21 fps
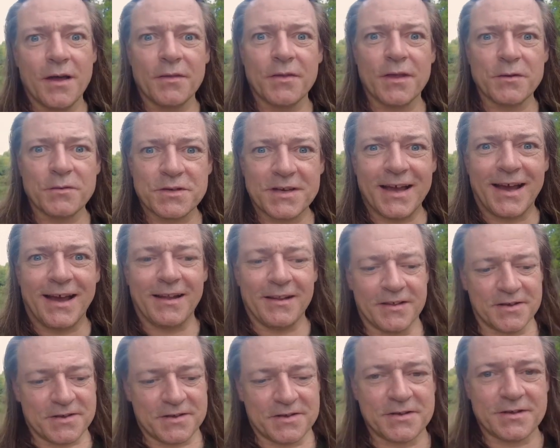those
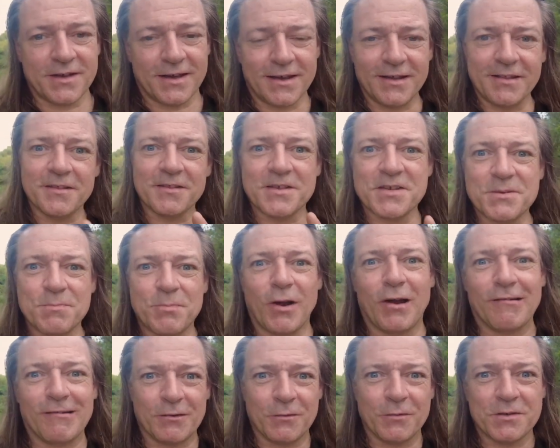colours in the
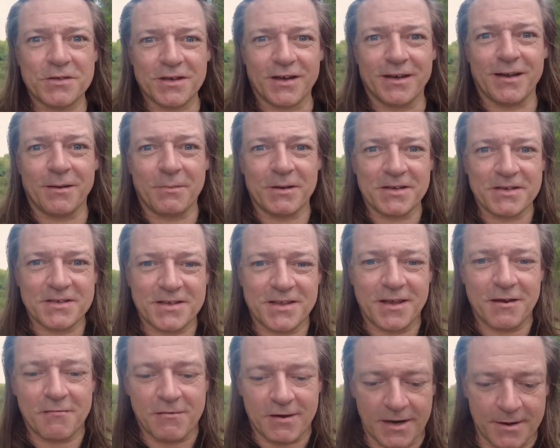spiral dynamics
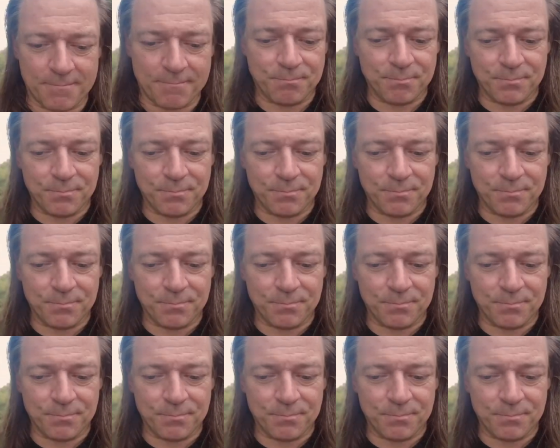theory.